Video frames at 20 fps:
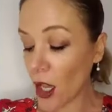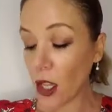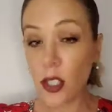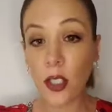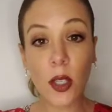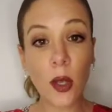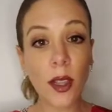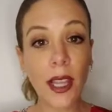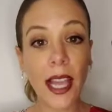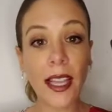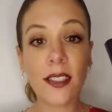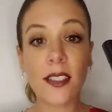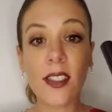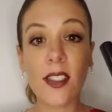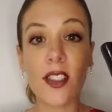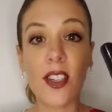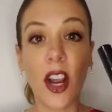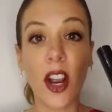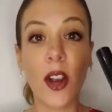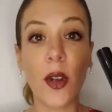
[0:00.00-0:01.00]
So let's
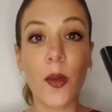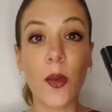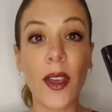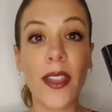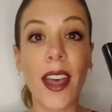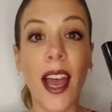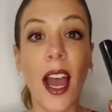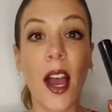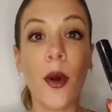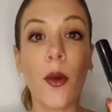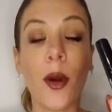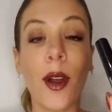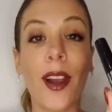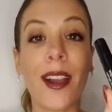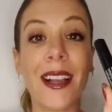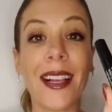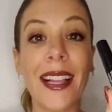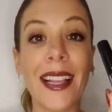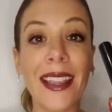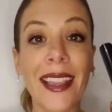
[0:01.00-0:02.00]
start with
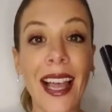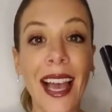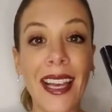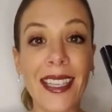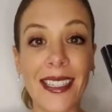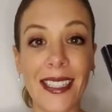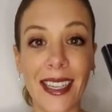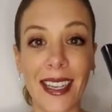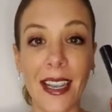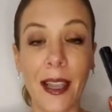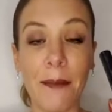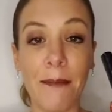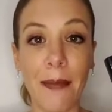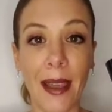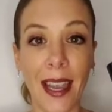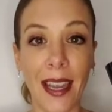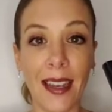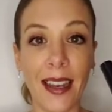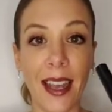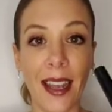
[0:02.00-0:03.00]
our classic
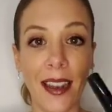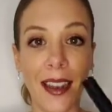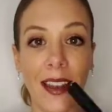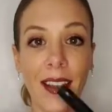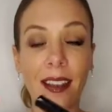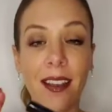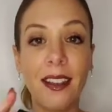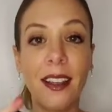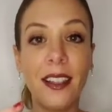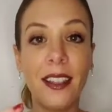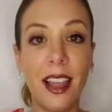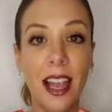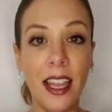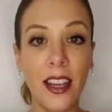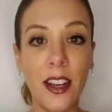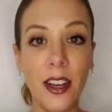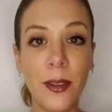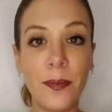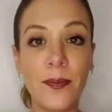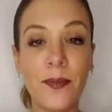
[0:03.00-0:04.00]
magnetic
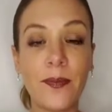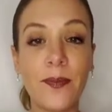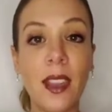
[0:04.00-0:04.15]
liner.